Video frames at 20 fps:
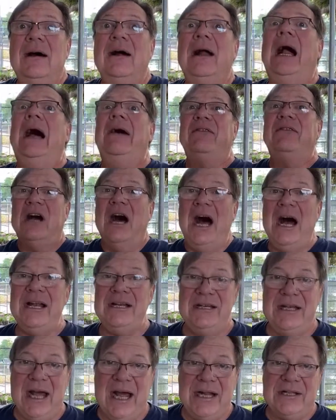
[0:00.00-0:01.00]
I've
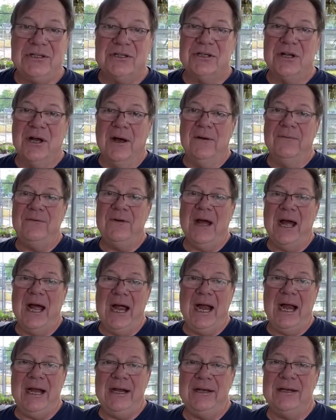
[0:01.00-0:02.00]
gotten that stuff,
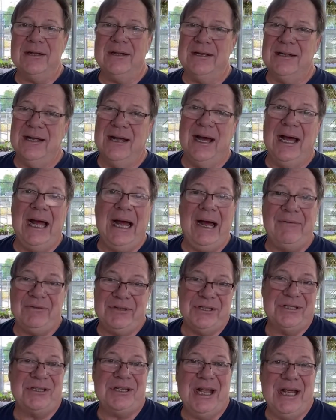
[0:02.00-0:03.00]
and I have
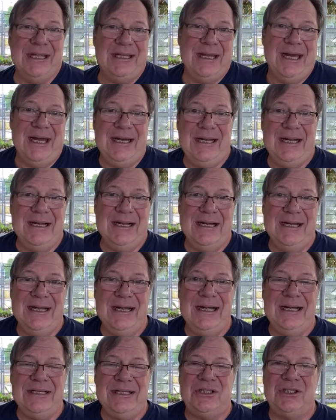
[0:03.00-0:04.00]
to say that
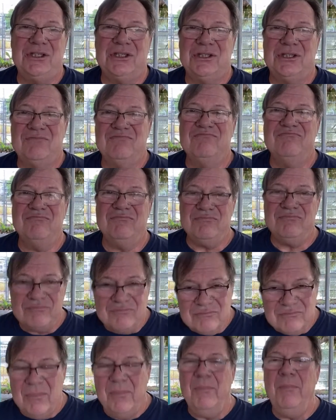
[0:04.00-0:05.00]
it's
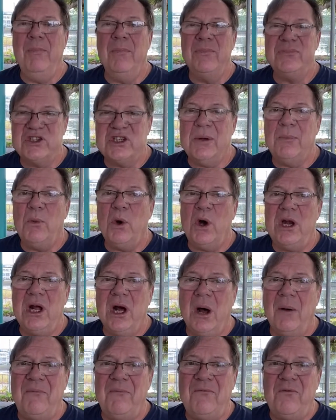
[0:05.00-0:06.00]
somewhat
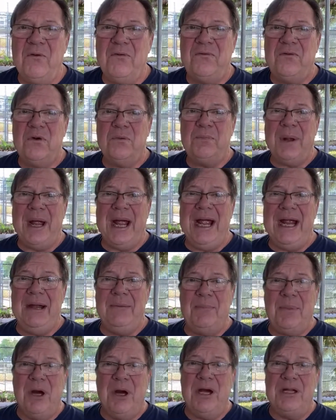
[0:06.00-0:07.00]

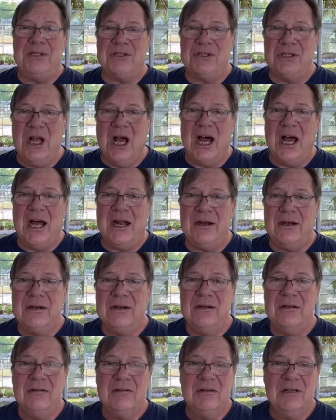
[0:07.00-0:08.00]
helpful for pain,
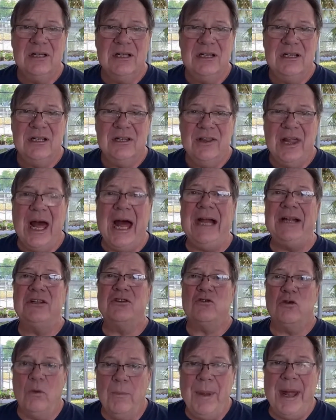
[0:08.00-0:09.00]
but it's not
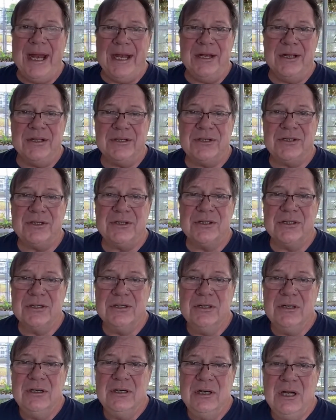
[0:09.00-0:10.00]
that
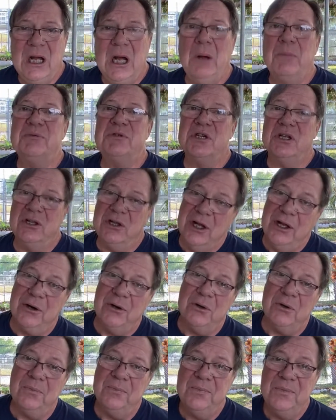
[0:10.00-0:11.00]
tremendous.
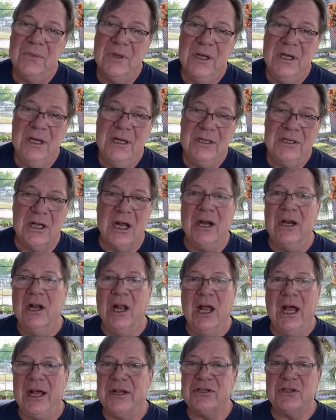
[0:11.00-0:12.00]
Helps a little.
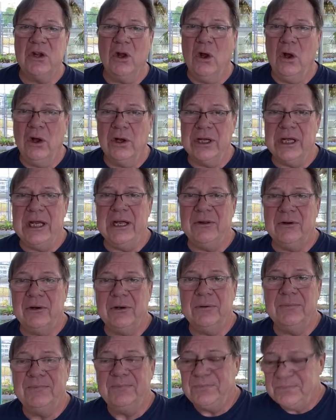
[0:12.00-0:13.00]
Doesn't last long
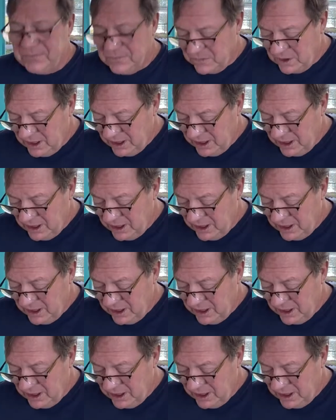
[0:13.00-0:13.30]
either.